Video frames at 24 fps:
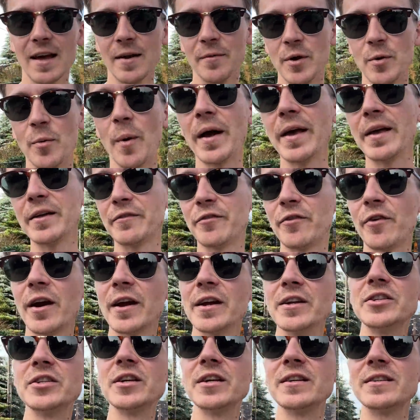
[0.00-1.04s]
We waited for
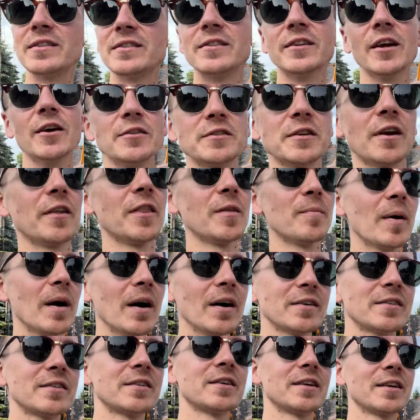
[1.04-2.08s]
ages, no sign of the
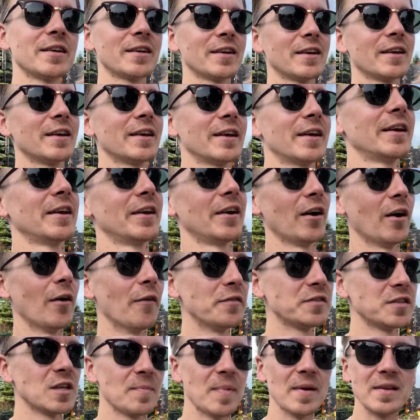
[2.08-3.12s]
bus.
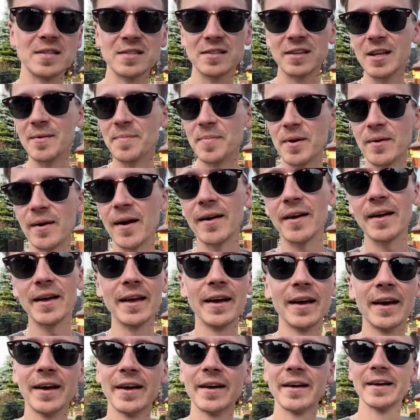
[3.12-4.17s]
Obviously a bit sleepier out
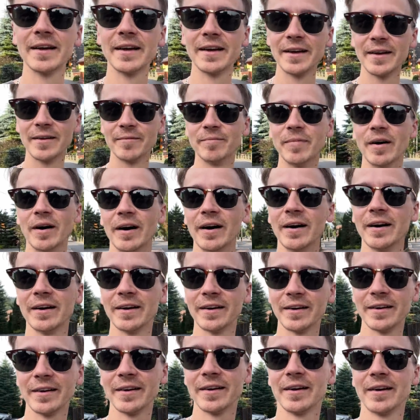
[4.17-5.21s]
here, but
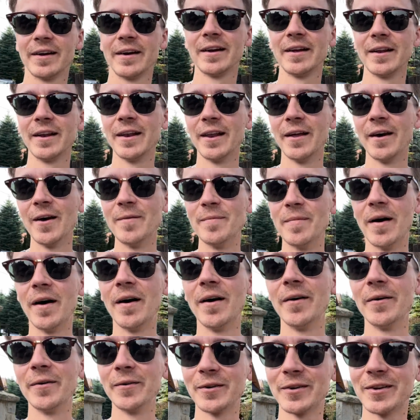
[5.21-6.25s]
here lo and
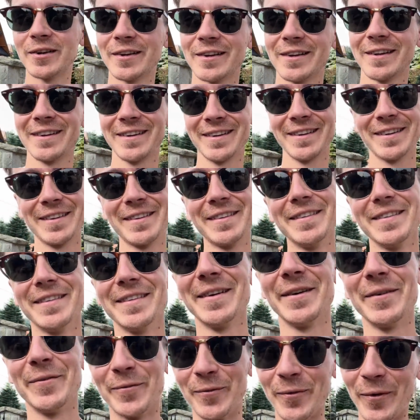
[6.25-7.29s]
behold,
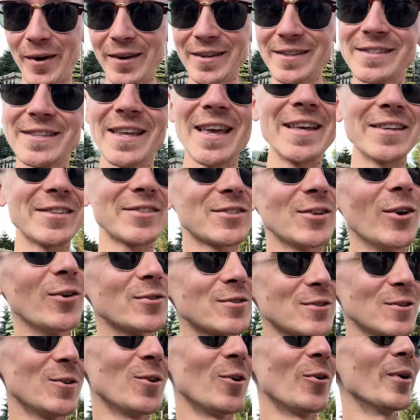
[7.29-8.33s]
what is it's
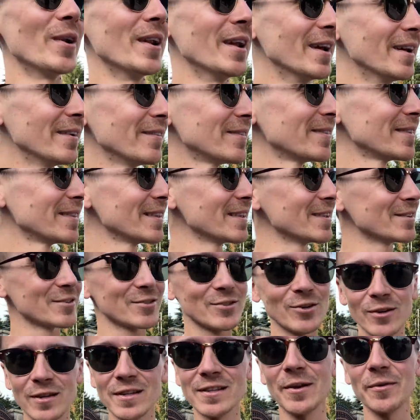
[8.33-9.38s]
Sod's law, isn't it? It's
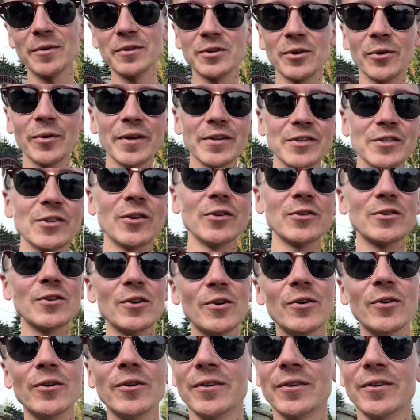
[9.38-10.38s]
Sod, is that what it's called? It's Sod's law.